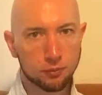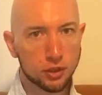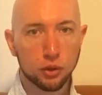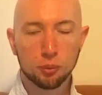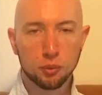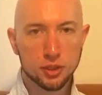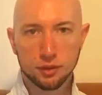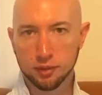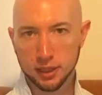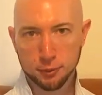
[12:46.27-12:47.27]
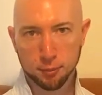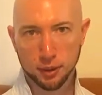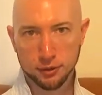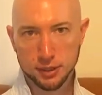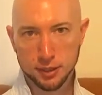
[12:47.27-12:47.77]
You must have
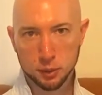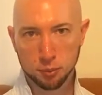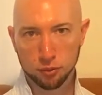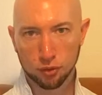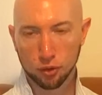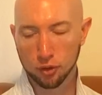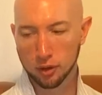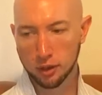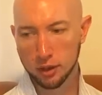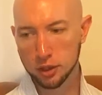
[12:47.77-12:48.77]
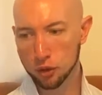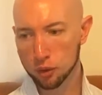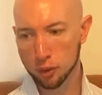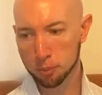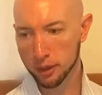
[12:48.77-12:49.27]
experienced this before. You
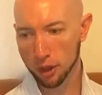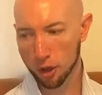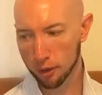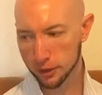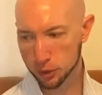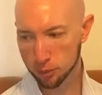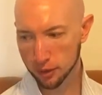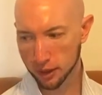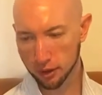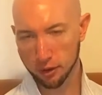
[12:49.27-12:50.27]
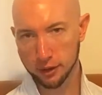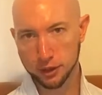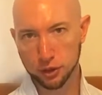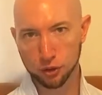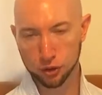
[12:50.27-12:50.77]
could be the hardest working guy
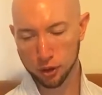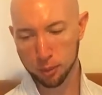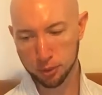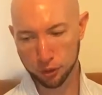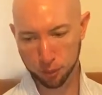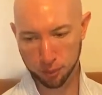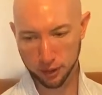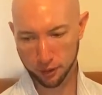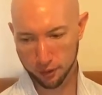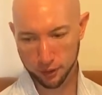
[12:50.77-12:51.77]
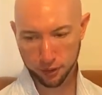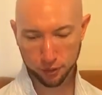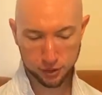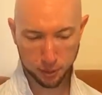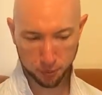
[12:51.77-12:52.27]
at your job. You could be the guy that
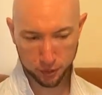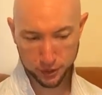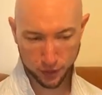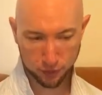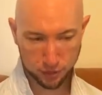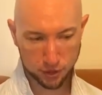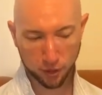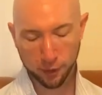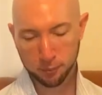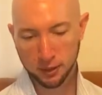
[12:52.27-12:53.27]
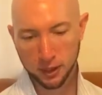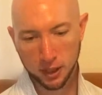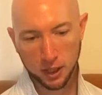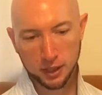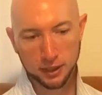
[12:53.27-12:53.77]
does the most overtime.
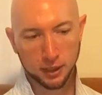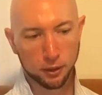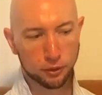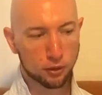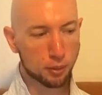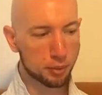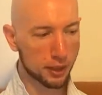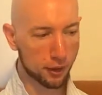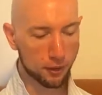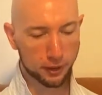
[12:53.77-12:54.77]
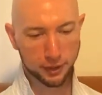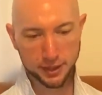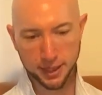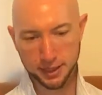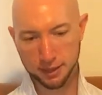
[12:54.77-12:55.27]
You know, you could be the guy that
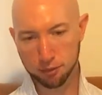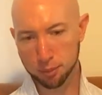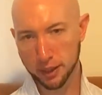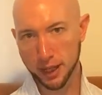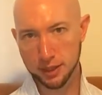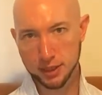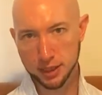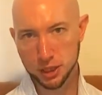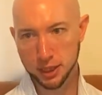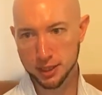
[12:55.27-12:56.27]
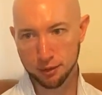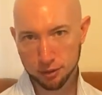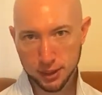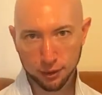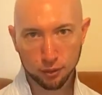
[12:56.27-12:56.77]
digs everybody out of the shit
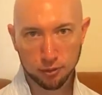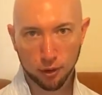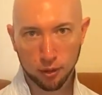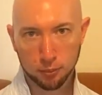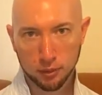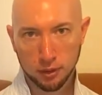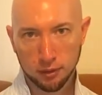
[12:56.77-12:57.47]
every single time.